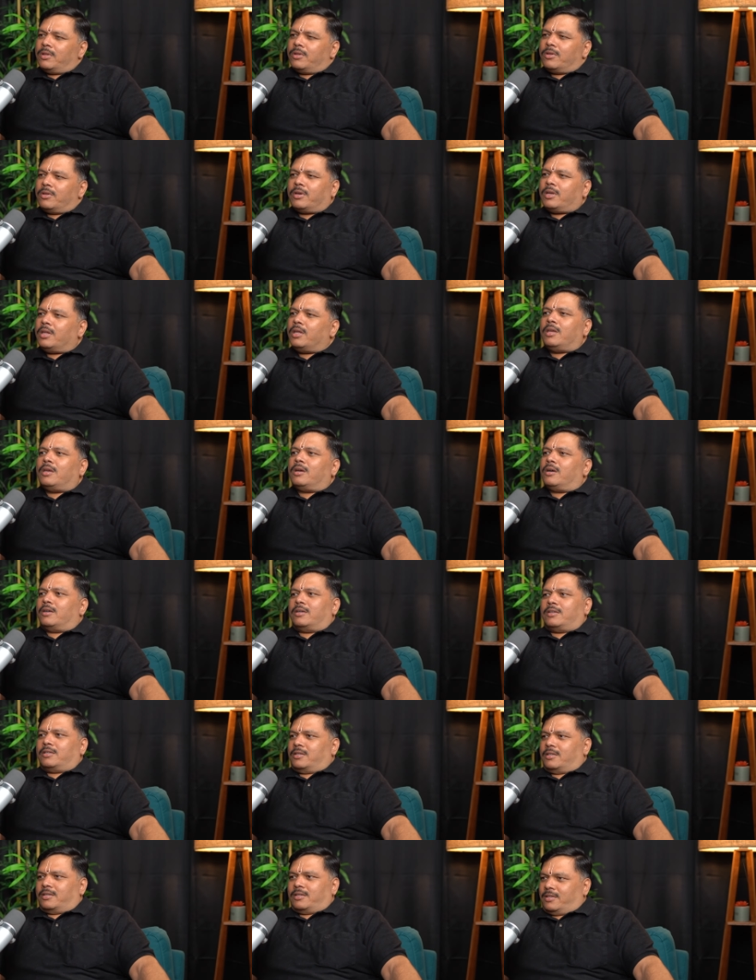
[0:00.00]

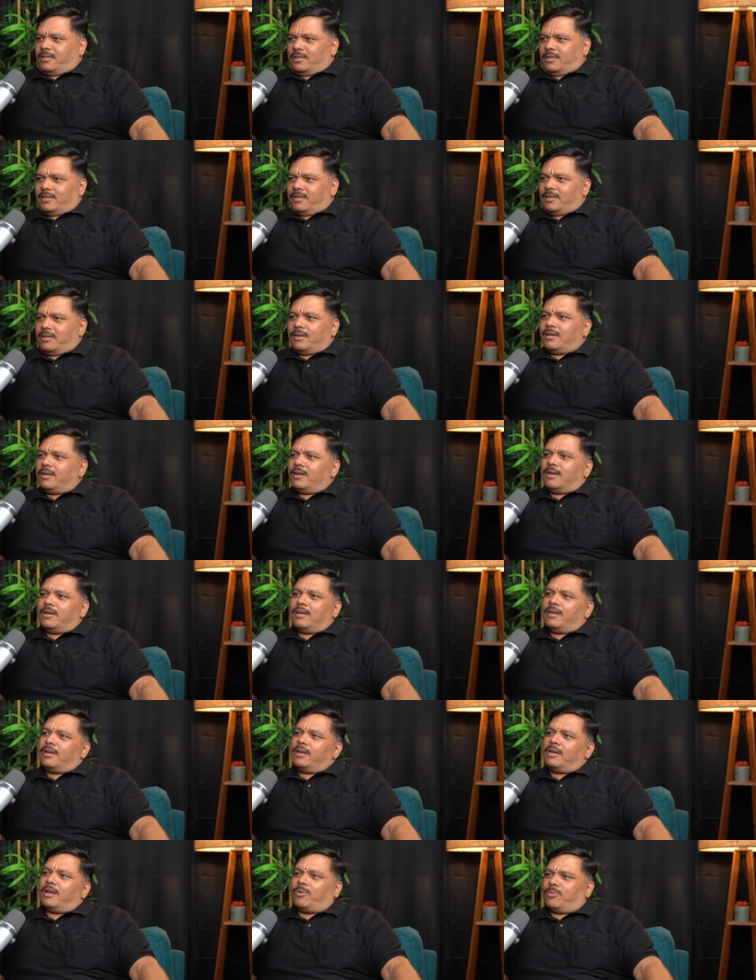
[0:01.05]
years
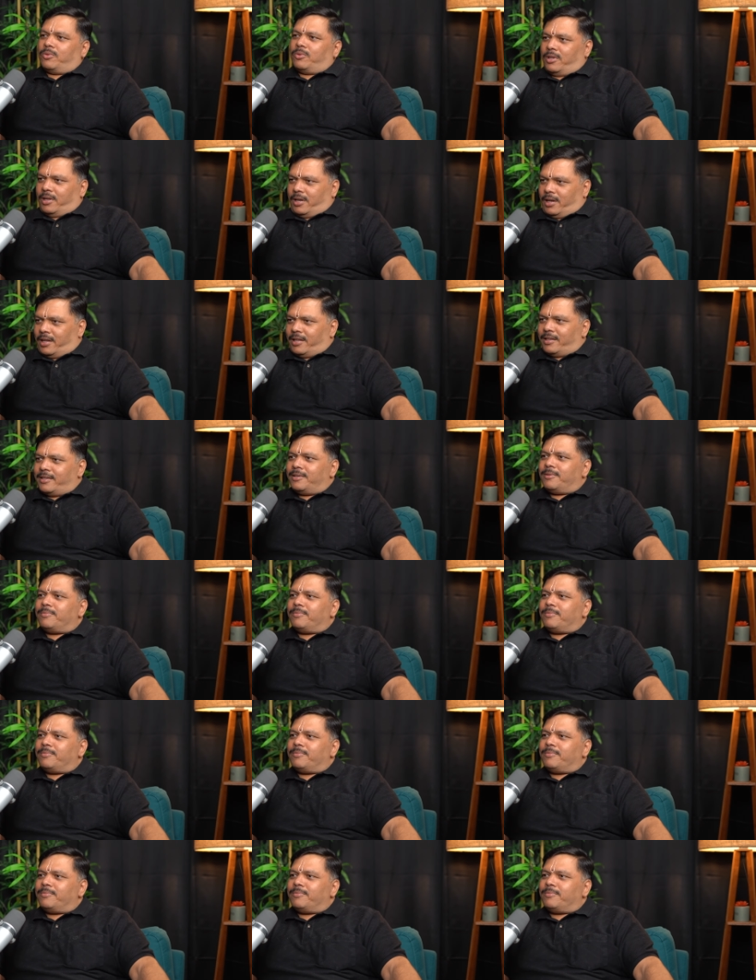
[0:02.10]
down the lane.